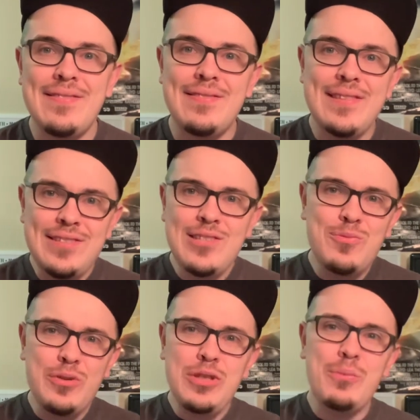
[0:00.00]
this is
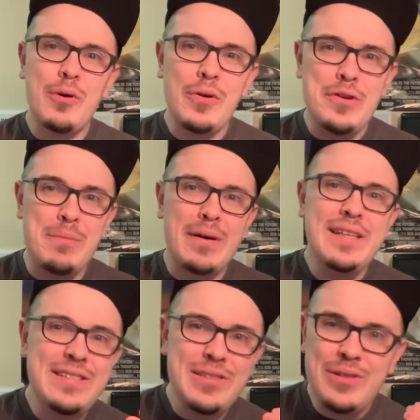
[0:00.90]
what you put all your
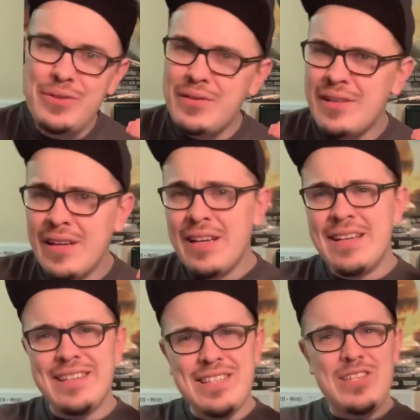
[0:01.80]
money to and
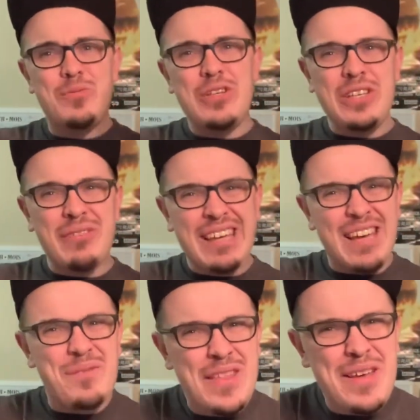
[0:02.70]
this is what you
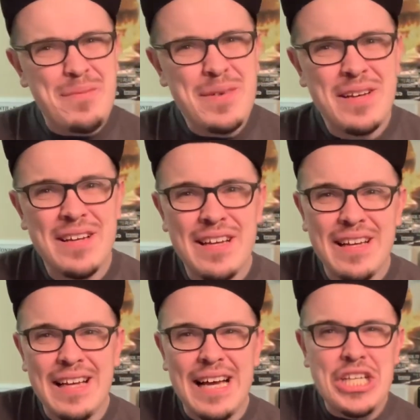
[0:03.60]
give them
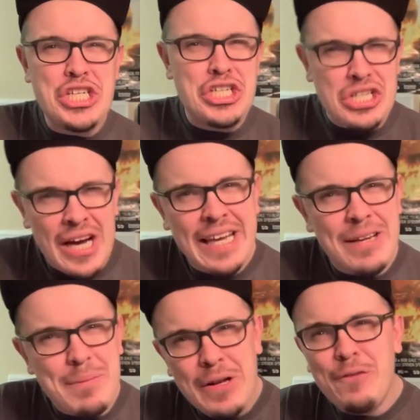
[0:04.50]
a
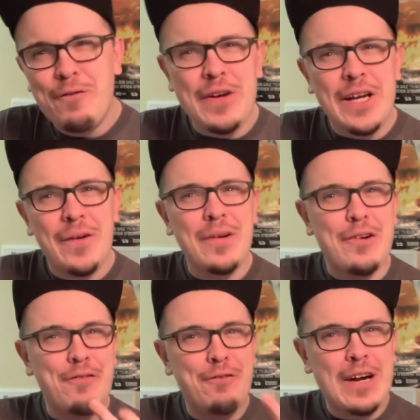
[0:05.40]
giant middle finger and
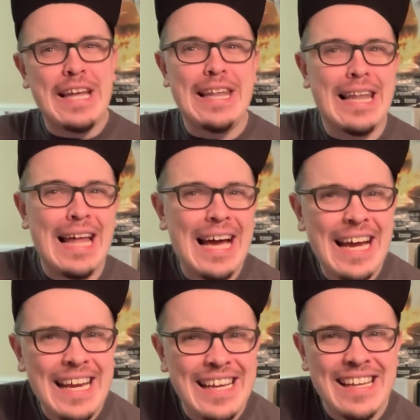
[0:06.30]
a fucking
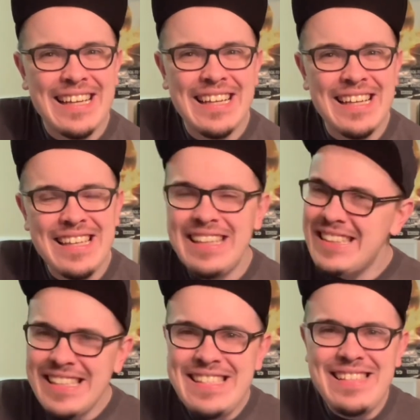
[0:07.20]
lie
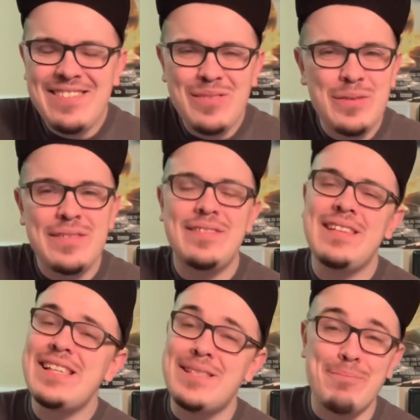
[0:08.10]
like this
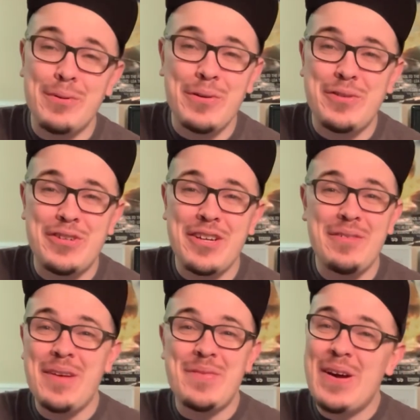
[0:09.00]
that's some bullshit
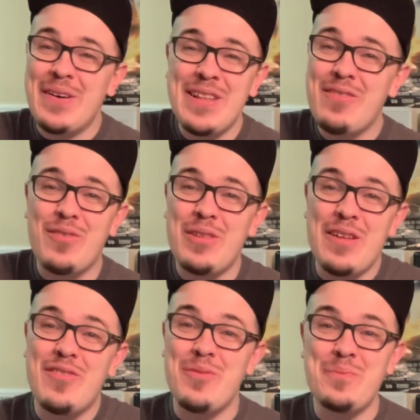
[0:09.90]
i'm sorry that's
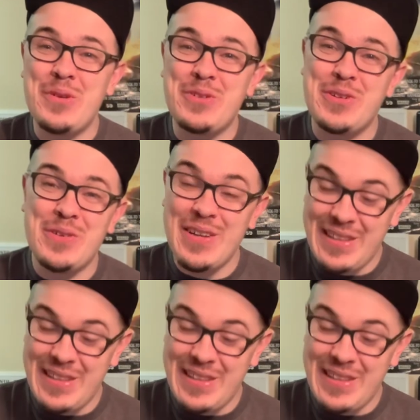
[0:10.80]
that's some bullshit right